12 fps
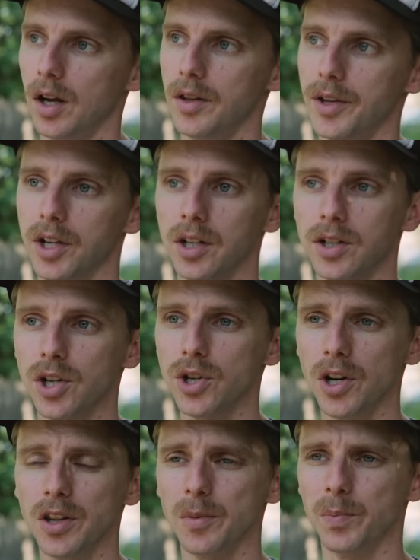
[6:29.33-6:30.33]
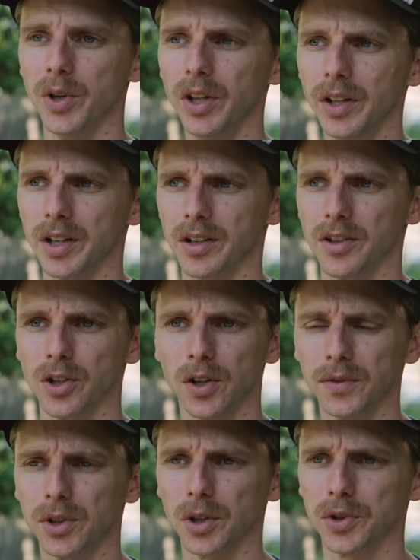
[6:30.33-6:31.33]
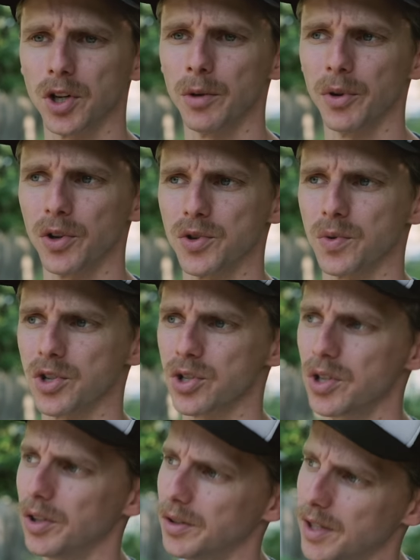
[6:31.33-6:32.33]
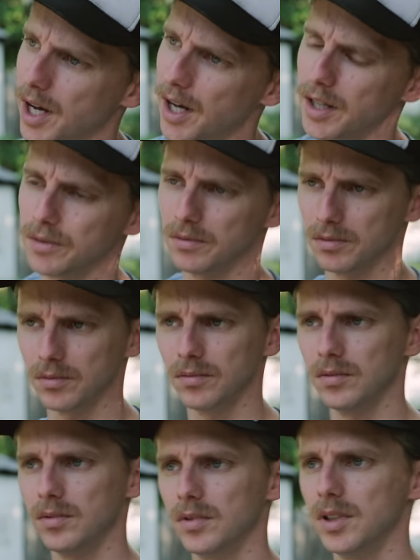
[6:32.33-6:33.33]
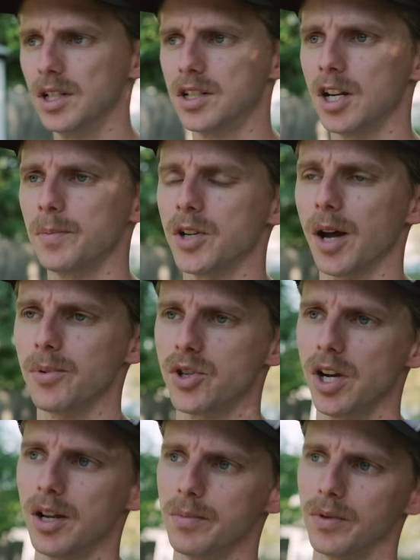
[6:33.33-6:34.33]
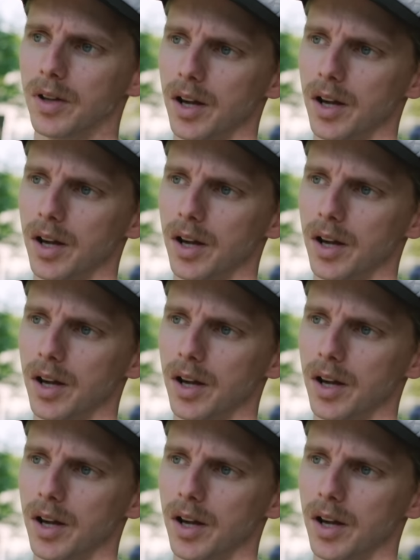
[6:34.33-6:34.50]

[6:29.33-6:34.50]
The condition of the building, the overall terminals, were still not in tip-top shape.